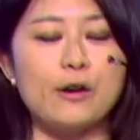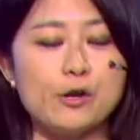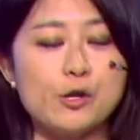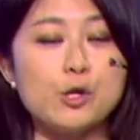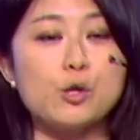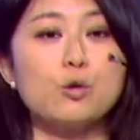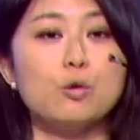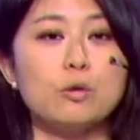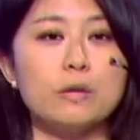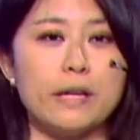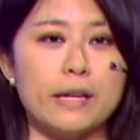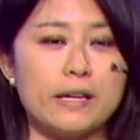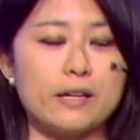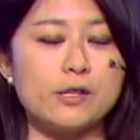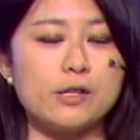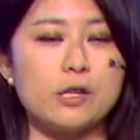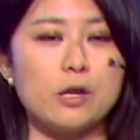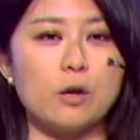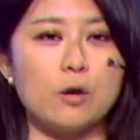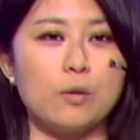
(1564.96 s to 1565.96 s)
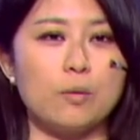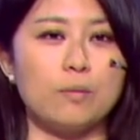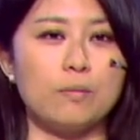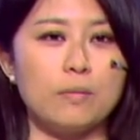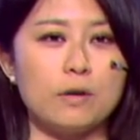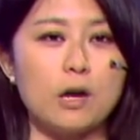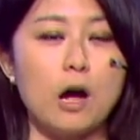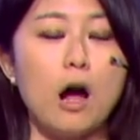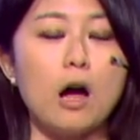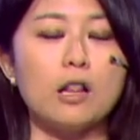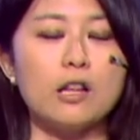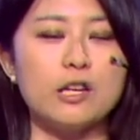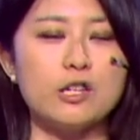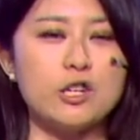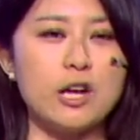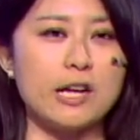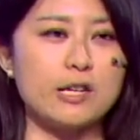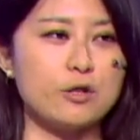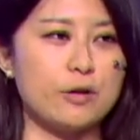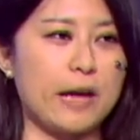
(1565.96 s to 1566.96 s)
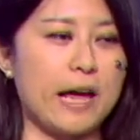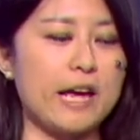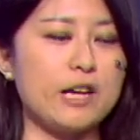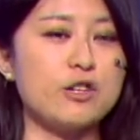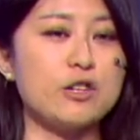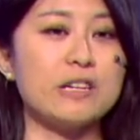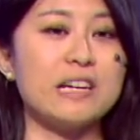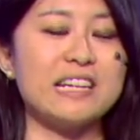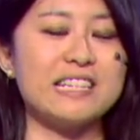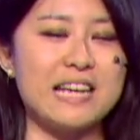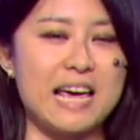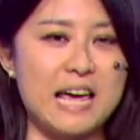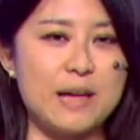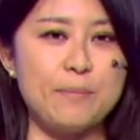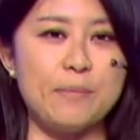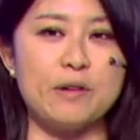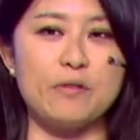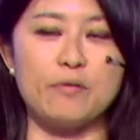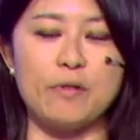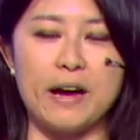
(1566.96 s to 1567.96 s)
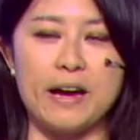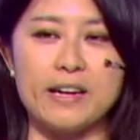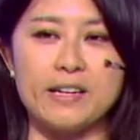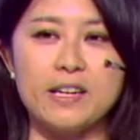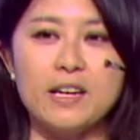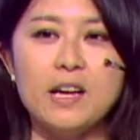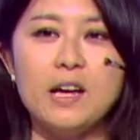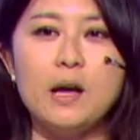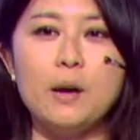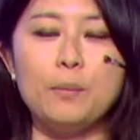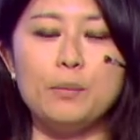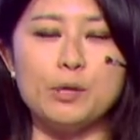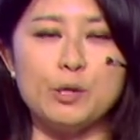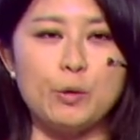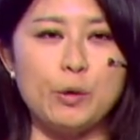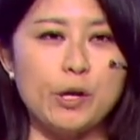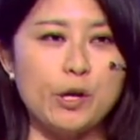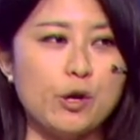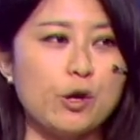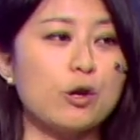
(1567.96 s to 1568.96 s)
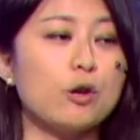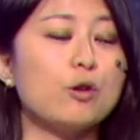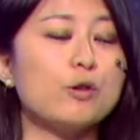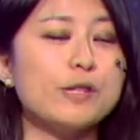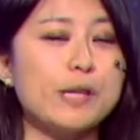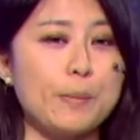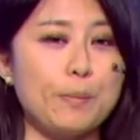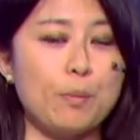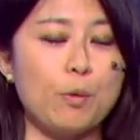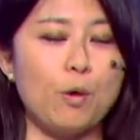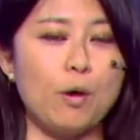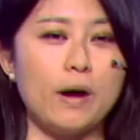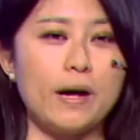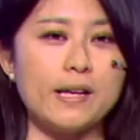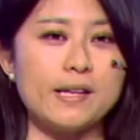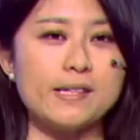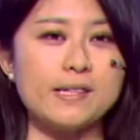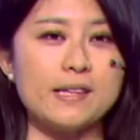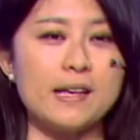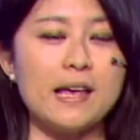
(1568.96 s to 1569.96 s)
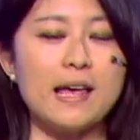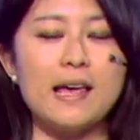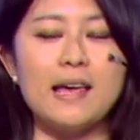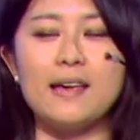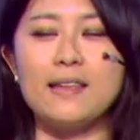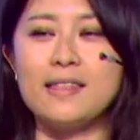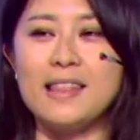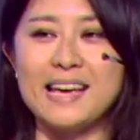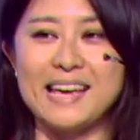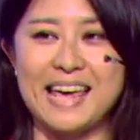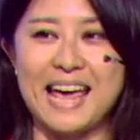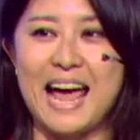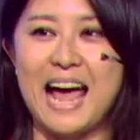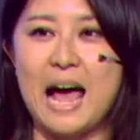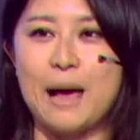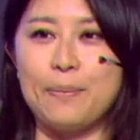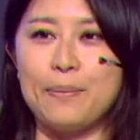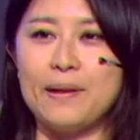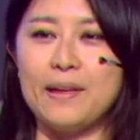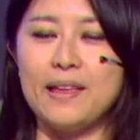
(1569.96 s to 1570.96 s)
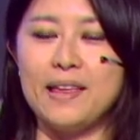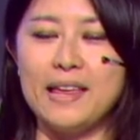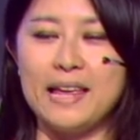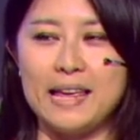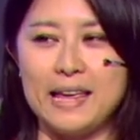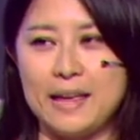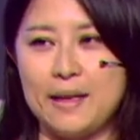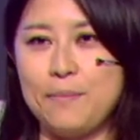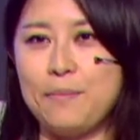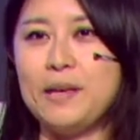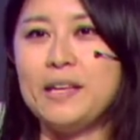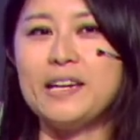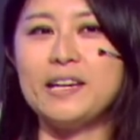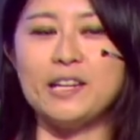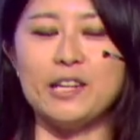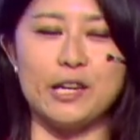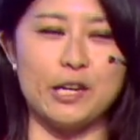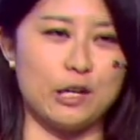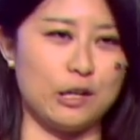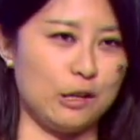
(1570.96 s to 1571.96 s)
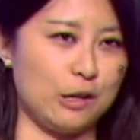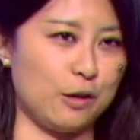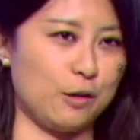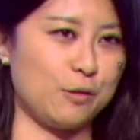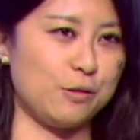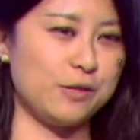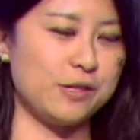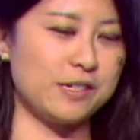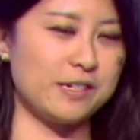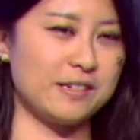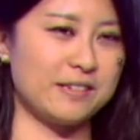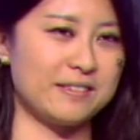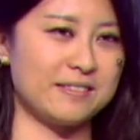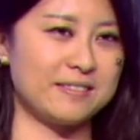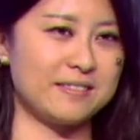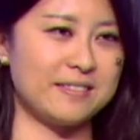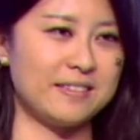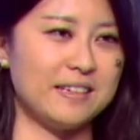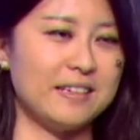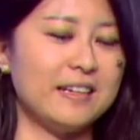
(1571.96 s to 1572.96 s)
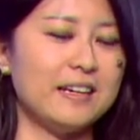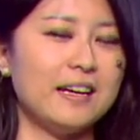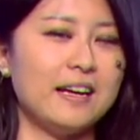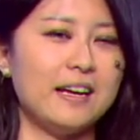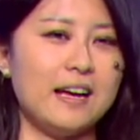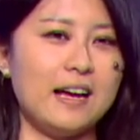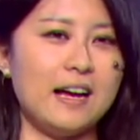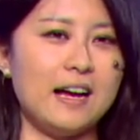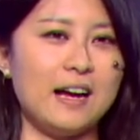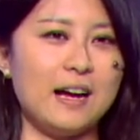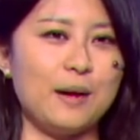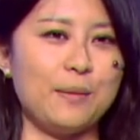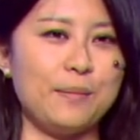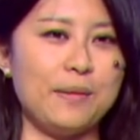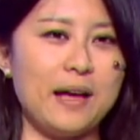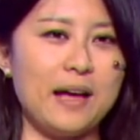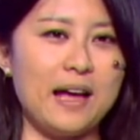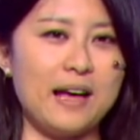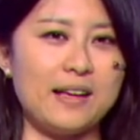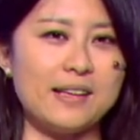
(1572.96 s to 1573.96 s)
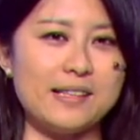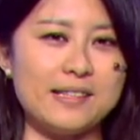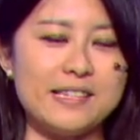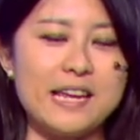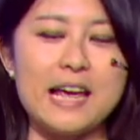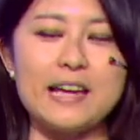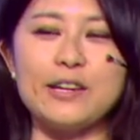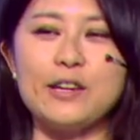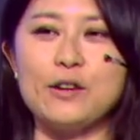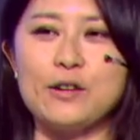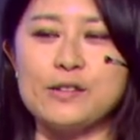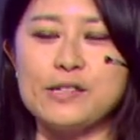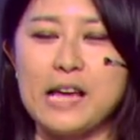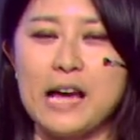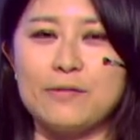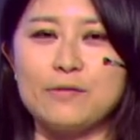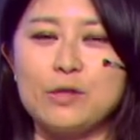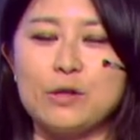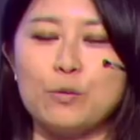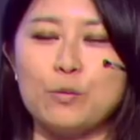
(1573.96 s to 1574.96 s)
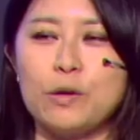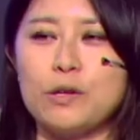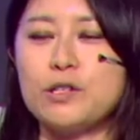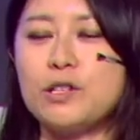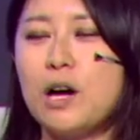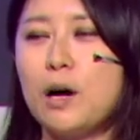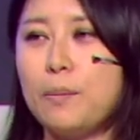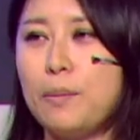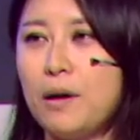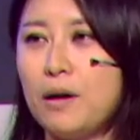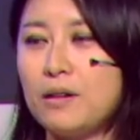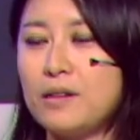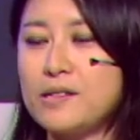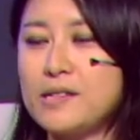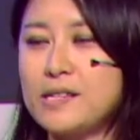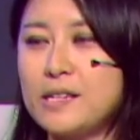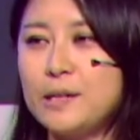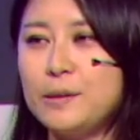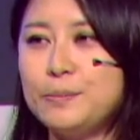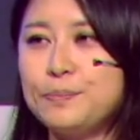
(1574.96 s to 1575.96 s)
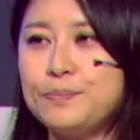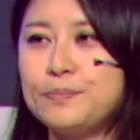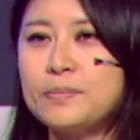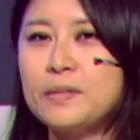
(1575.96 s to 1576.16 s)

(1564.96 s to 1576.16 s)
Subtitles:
schooling, so college education attainment rate between girls and boys, the gap immediately closed 10 years after the one-child policy.